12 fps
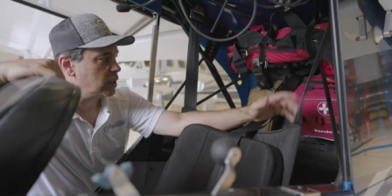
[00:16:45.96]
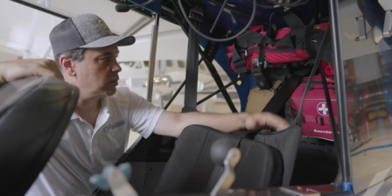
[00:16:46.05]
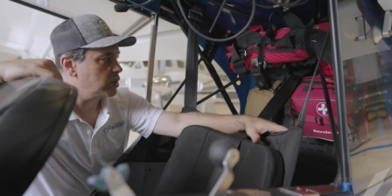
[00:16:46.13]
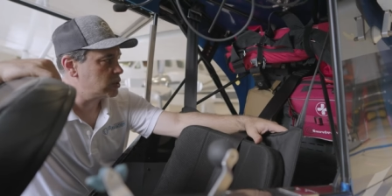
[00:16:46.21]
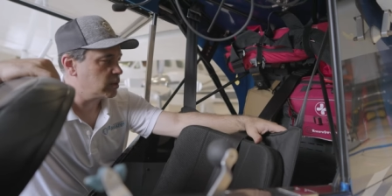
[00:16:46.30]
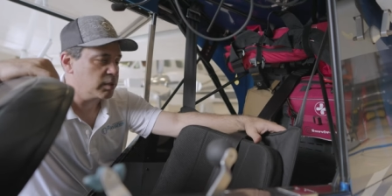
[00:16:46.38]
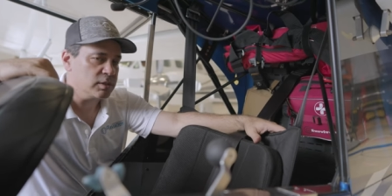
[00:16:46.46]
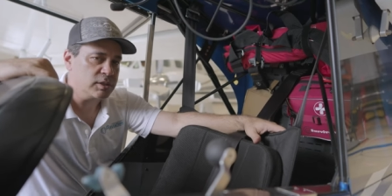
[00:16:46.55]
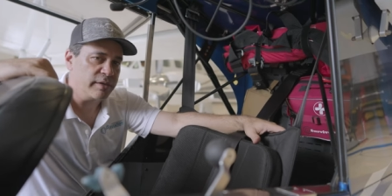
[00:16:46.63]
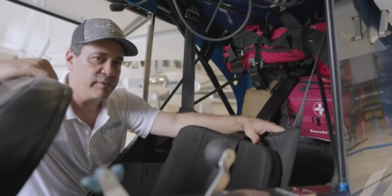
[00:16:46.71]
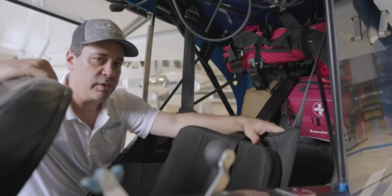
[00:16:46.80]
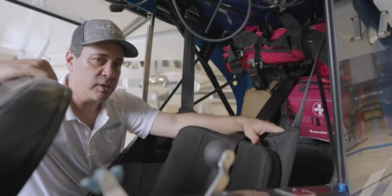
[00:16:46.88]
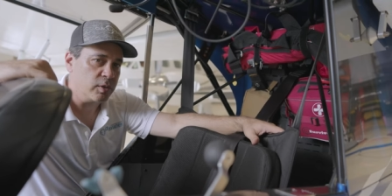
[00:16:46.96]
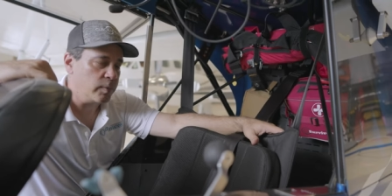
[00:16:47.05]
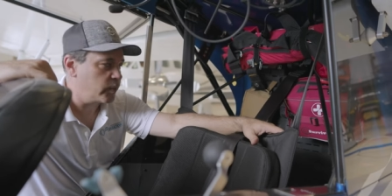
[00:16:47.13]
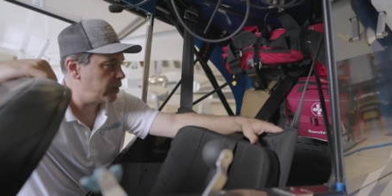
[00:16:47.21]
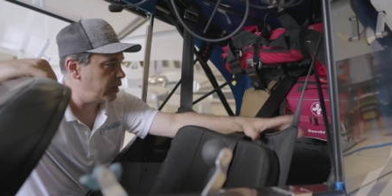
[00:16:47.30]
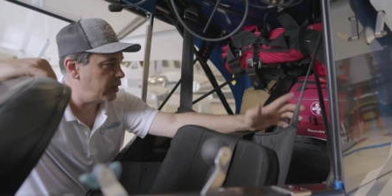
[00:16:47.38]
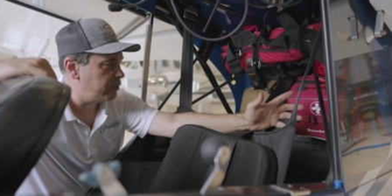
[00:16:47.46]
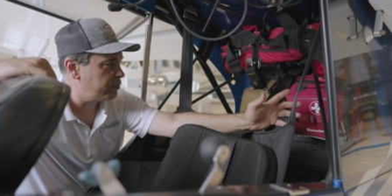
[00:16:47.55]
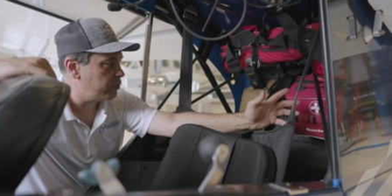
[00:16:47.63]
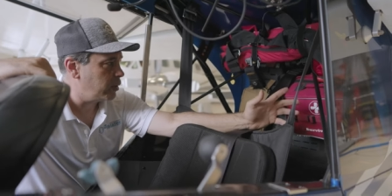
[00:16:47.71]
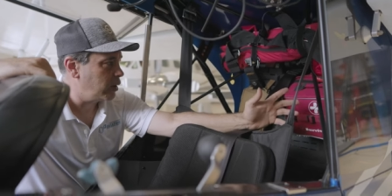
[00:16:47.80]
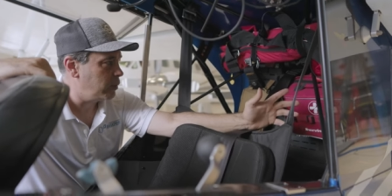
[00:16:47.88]
talk about some of the safety equipment we have
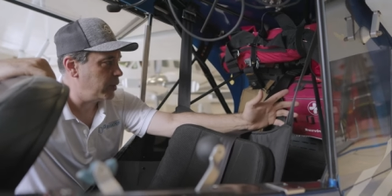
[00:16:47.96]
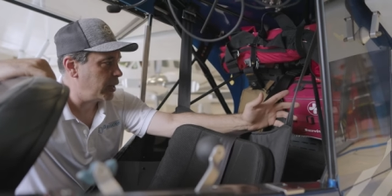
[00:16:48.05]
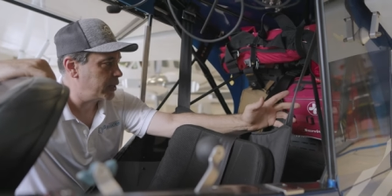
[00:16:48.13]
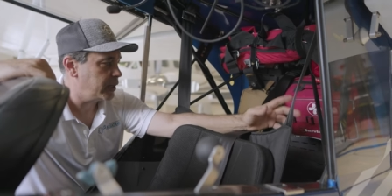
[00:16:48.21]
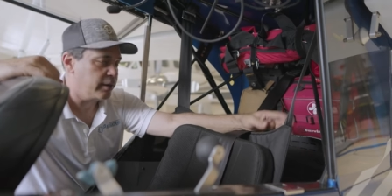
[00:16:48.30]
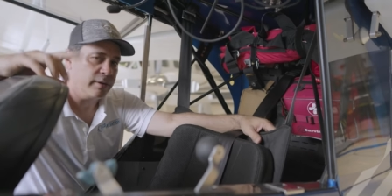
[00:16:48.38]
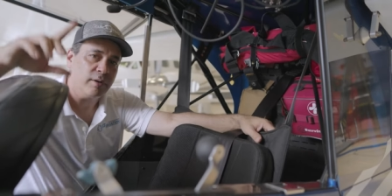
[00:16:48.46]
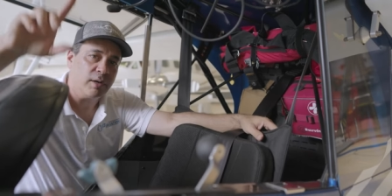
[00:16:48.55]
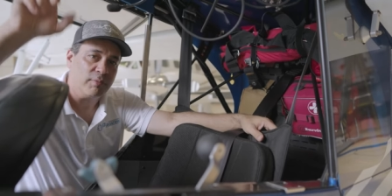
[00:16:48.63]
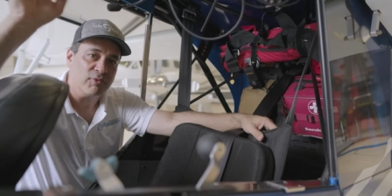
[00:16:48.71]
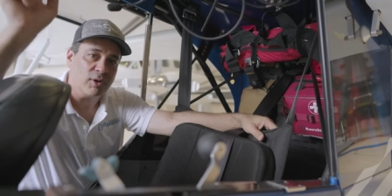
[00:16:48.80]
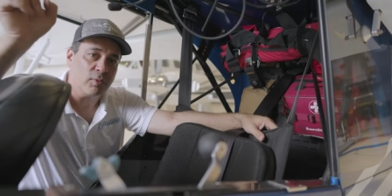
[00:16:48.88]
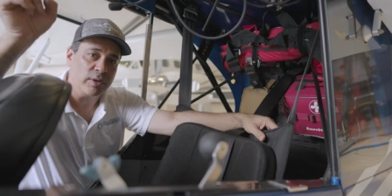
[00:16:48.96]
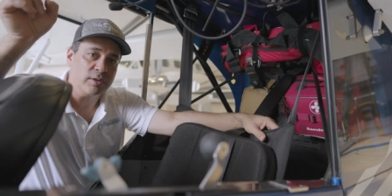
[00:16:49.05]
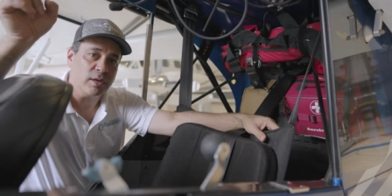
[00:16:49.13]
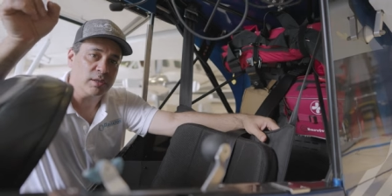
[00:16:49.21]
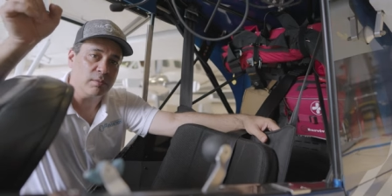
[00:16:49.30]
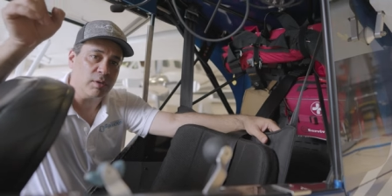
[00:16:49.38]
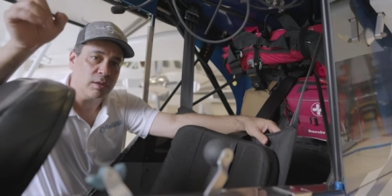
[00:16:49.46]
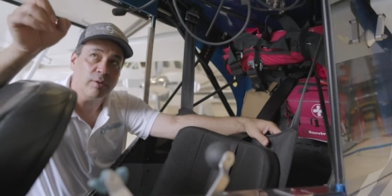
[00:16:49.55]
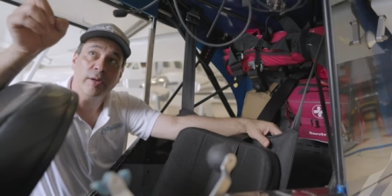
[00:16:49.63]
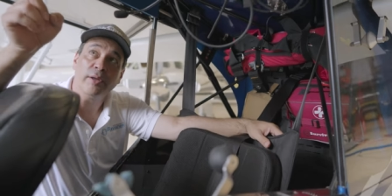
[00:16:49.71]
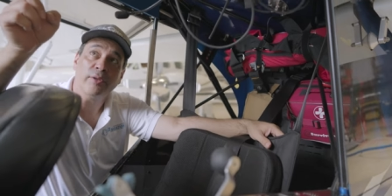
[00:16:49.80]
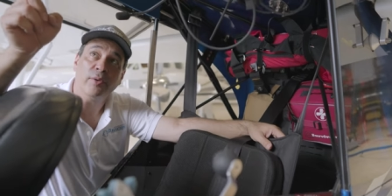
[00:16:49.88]
uh, back here. Now up front we talked about
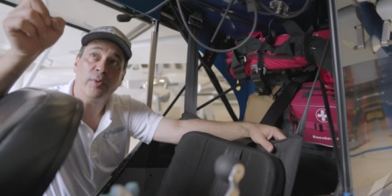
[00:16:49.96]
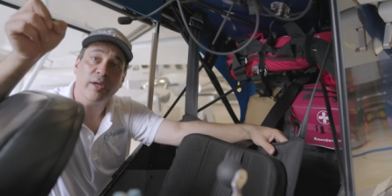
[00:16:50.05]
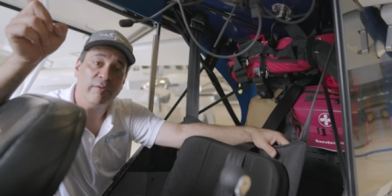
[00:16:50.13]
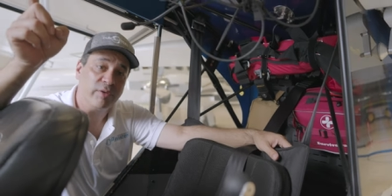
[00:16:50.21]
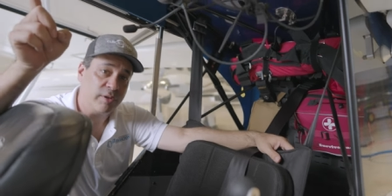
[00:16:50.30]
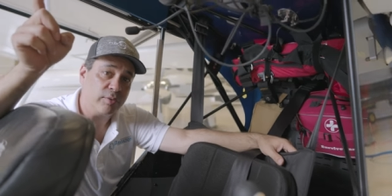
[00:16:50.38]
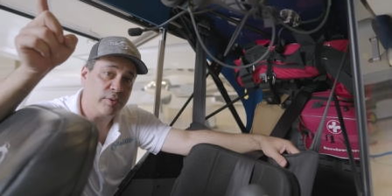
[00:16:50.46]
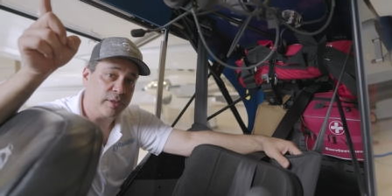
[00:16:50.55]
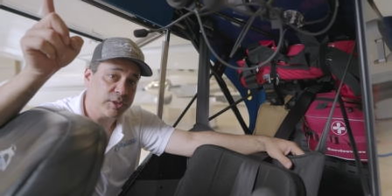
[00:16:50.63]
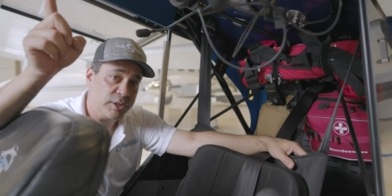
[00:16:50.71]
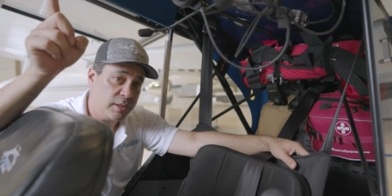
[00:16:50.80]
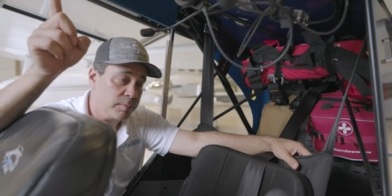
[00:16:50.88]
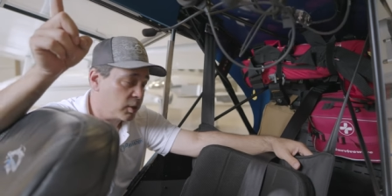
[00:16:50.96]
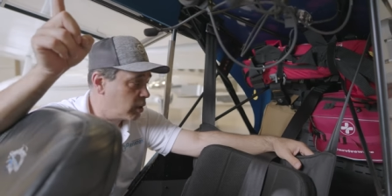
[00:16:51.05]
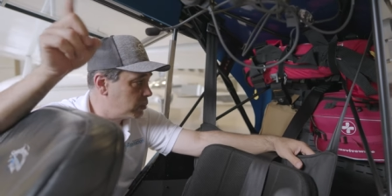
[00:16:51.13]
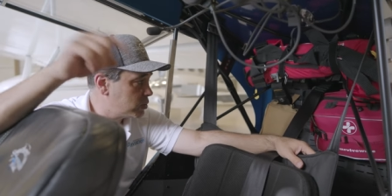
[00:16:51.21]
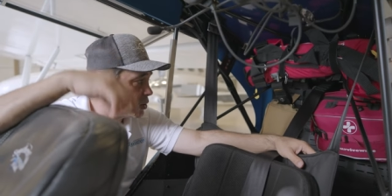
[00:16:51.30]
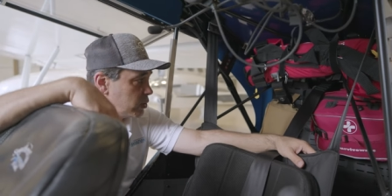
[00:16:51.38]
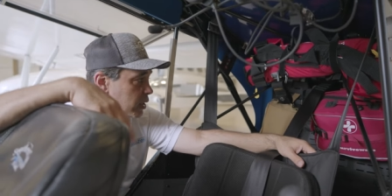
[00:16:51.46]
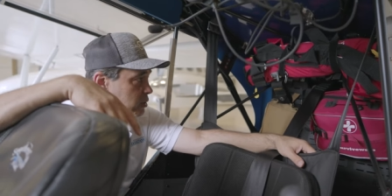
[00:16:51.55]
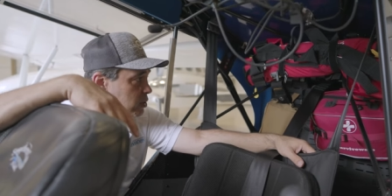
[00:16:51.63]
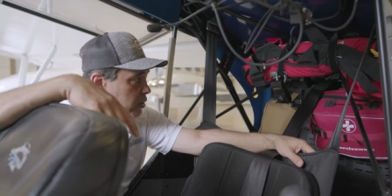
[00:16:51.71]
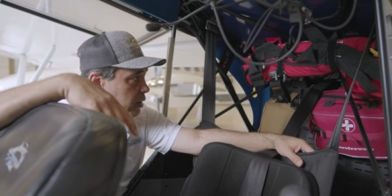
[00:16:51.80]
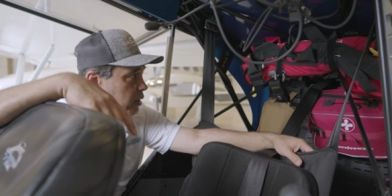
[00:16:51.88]
already that we have an InReach EPIRB, so
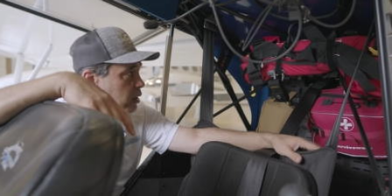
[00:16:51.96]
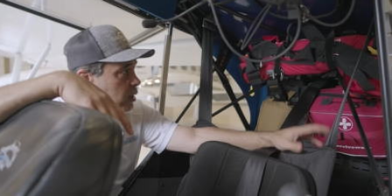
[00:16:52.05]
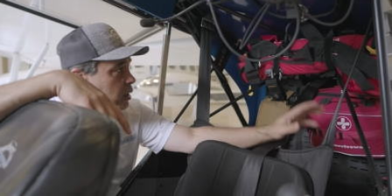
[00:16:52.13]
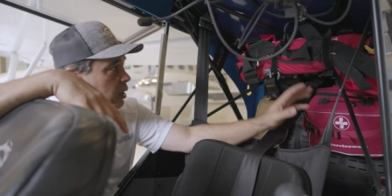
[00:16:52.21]
that's there.